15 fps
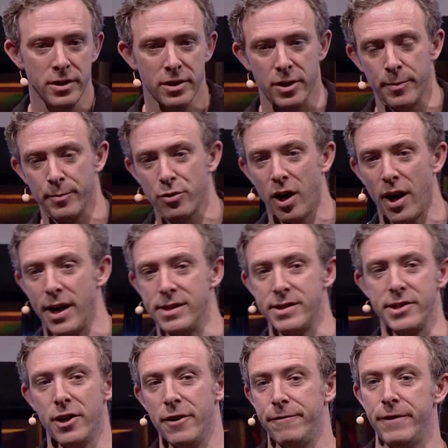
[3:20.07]
comprise,
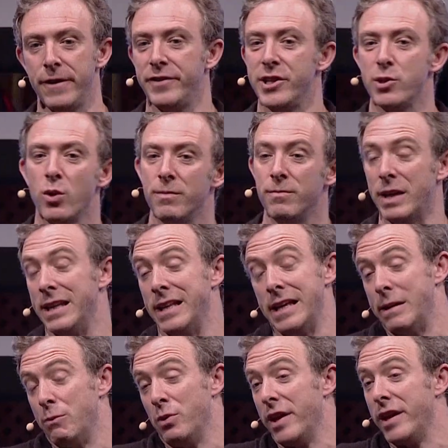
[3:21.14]
you know, 50 to,
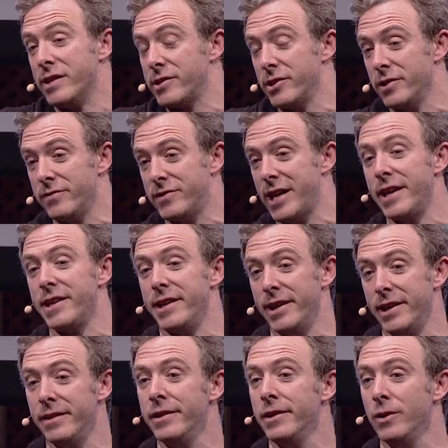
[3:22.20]
a, within a sort of
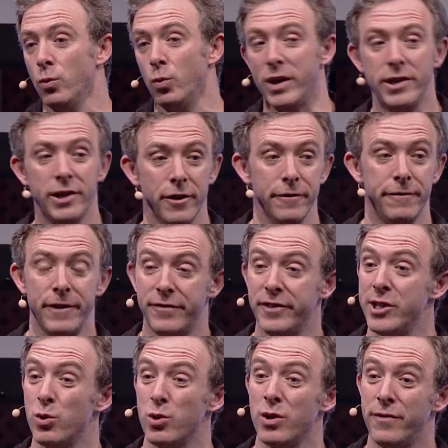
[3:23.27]
10-year window, 50
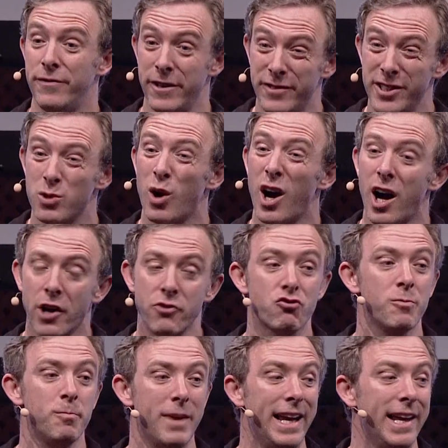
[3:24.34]
to, 50 to
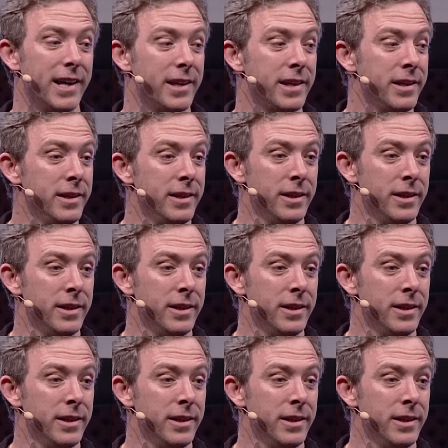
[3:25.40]
100 million